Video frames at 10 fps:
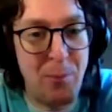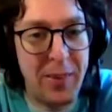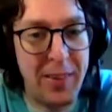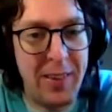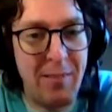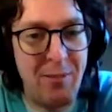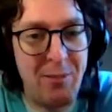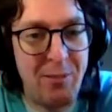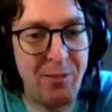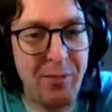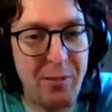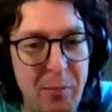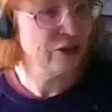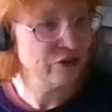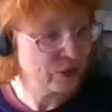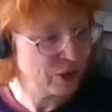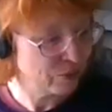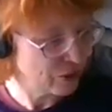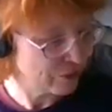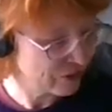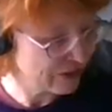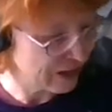Yeah, and thank you to people for